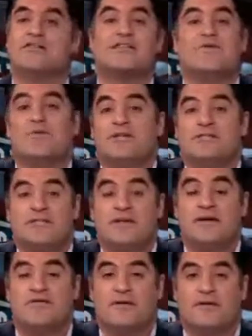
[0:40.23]
because everybody's
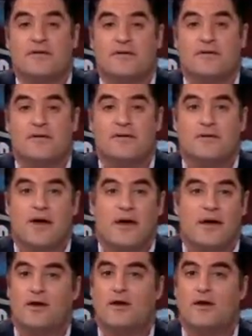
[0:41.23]
sick of it.